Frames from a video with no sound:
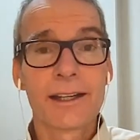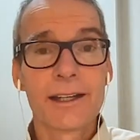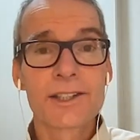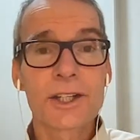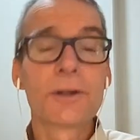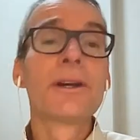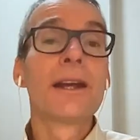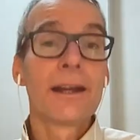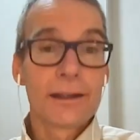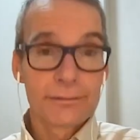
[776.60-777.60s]
So
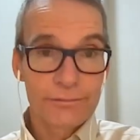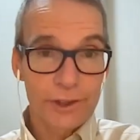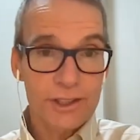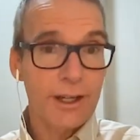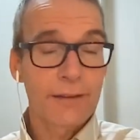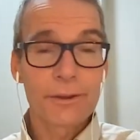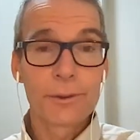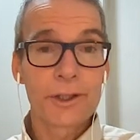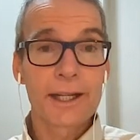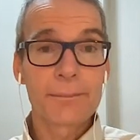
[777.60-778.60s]
first off, it'll
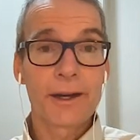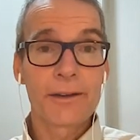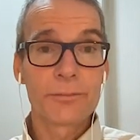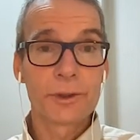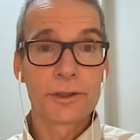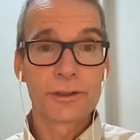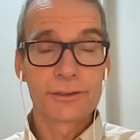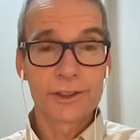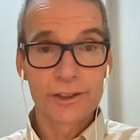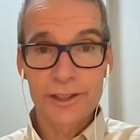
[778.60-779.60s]
look like part of Moodle.
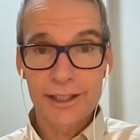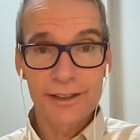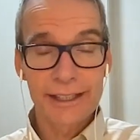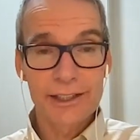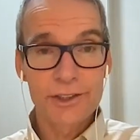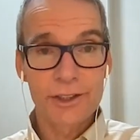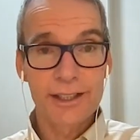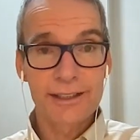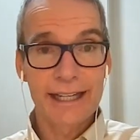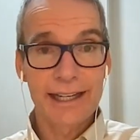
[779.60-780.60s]
You'll click a link to join a
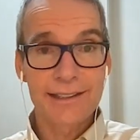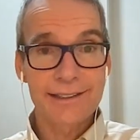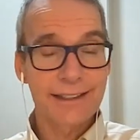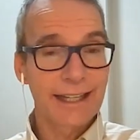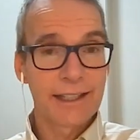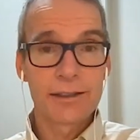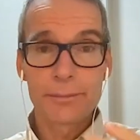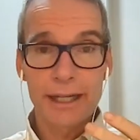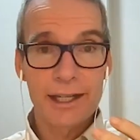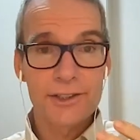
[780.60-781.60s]
class and in your
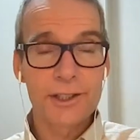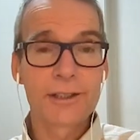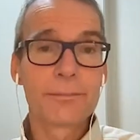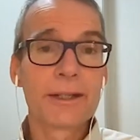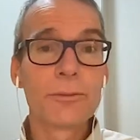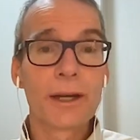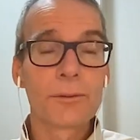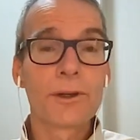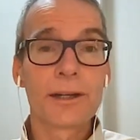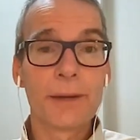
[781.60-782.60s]
browser, Big Blue Button
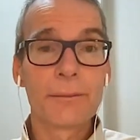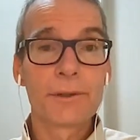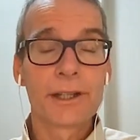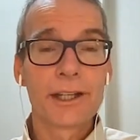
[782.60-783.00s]
will come up.